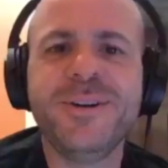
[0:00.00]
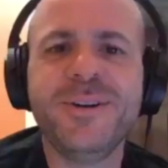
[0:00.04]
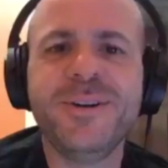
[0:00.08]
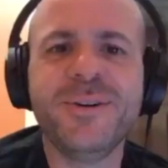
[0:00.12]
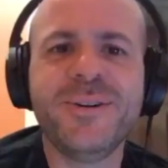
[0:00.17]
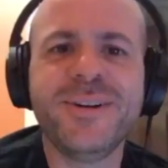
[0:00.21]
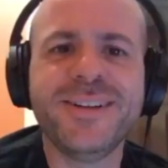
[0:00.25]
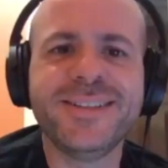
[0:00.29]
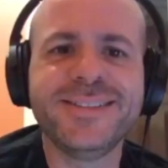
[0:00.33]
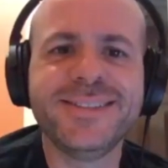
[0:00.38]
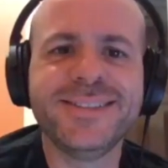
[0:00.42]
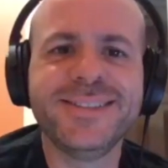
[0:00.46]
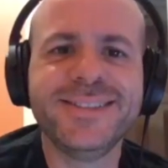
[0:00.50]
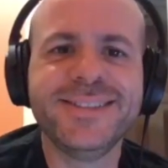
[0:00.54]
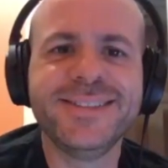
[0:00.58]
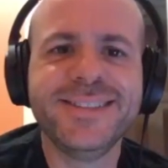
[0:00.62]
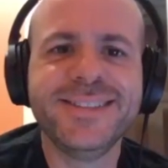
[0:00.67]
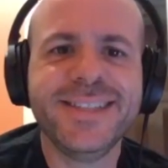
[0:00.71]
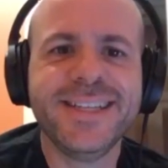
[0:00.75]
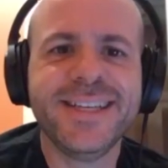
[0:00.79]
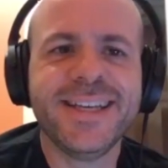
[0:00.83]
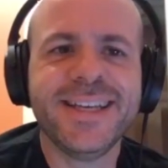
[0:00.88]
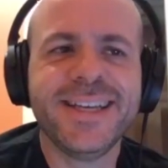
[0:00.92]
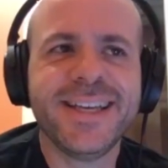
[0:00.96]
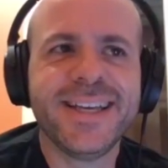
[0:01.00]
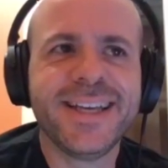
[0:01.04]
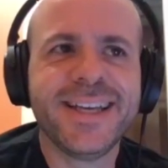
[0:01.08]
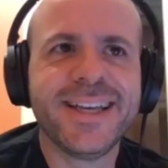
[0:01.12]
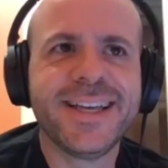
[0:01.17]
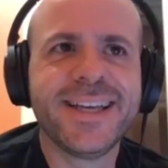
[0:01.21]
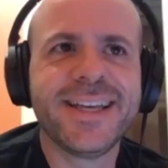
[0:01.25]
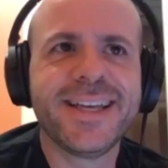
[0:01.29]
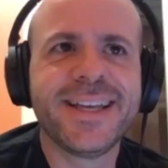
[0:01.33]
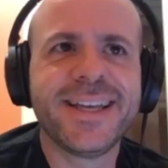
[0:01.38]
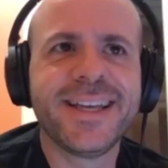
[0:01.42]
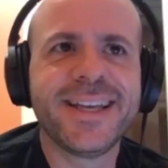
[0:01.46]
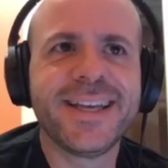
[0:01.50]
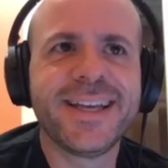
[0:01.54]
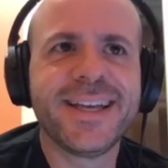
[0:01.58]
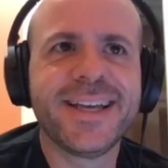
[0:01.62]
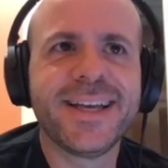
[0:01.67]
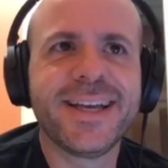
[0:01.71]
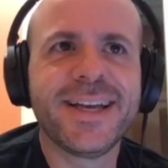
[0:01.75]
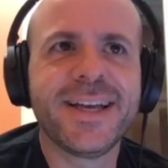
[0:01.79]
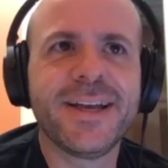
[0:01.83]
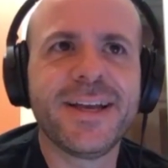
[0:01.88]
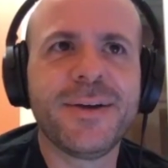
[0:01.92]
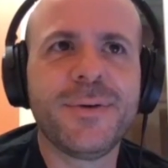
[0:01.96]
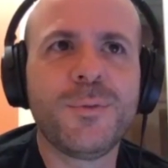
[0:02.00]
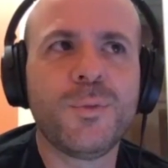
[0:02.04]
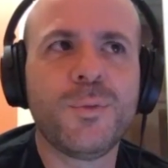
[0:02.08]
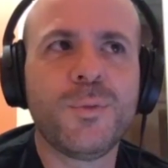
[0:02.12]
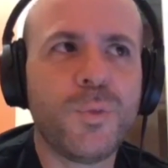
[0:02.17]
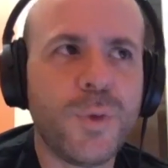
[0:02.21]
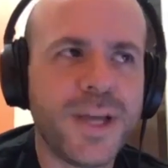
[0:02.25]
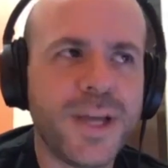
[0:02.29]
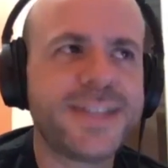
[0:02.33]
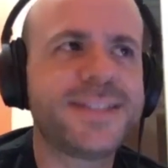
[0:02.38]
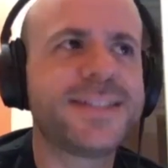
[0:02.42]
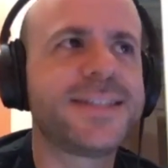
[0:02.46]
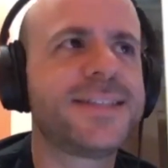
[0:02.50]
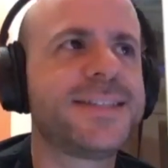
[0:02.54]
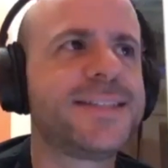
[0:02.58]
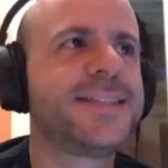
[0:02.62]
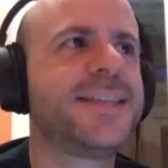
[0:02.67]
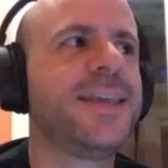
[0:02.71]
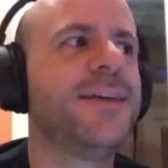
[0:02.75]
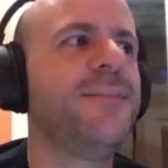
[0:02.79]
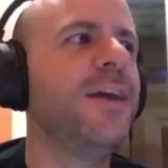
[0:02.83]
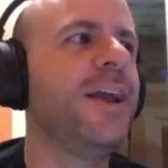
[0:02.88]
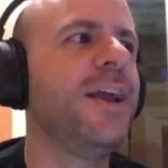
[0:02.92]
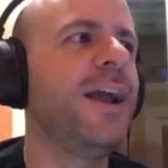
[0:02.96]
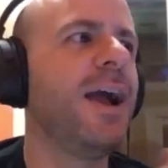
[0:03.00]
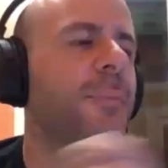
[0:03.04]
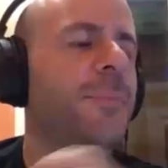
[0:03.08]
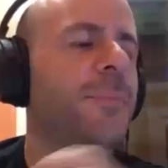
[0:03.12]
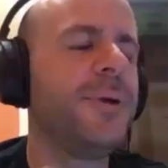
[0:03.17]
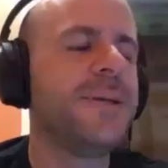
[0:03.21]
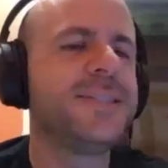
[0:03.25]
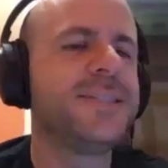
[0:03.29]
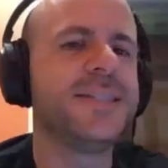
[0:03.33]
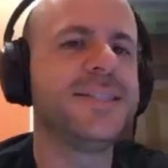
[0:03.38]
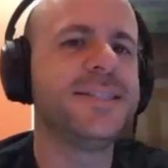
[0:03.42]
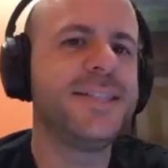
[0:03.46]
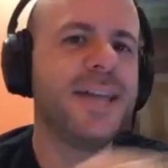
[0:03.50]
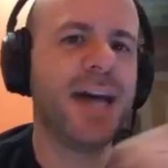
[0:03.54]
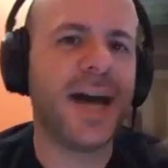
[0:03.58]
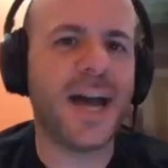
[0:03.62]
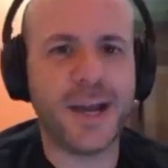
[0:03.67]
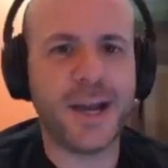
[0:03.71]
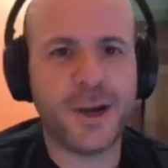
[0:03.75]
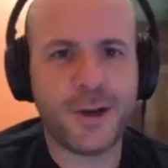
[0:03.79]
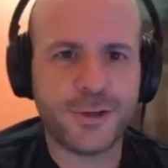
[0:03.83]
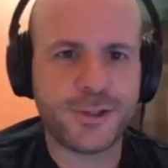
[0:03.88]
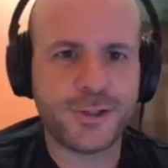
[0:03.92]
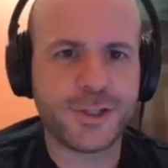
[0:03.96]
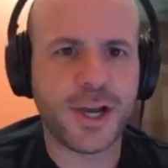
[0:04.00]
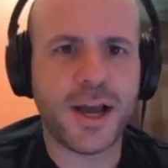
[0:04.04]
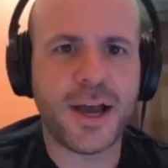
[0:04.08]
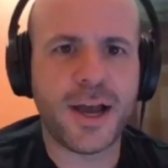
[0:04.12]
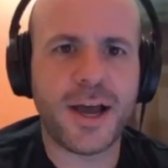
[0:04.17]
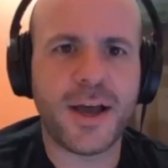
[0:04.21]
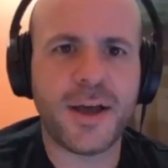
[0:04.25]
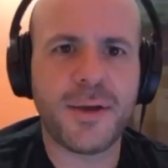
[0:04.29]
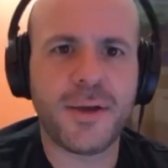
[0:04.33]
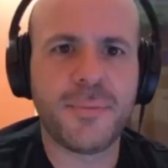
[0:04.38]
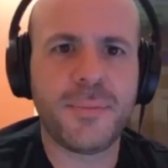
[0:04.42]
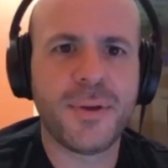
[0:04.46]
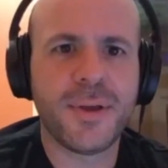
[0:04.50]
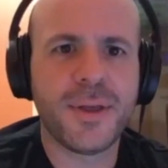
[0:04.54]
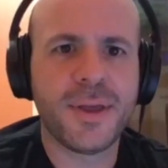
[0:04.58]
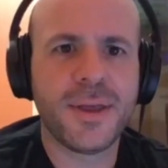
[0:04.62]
Norton risks giving up his entire job